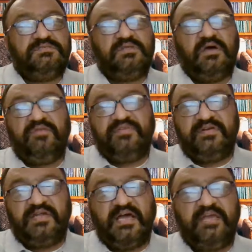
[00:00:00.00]
Stall
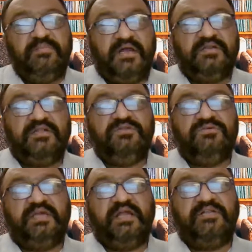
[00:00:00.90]
for time until
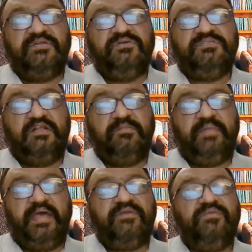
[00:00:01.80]
you get
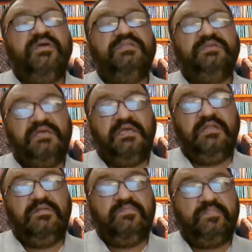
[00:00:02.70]
yourself back together
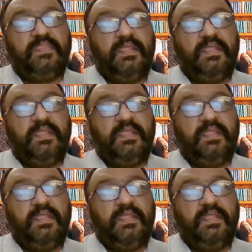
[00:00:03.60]
again.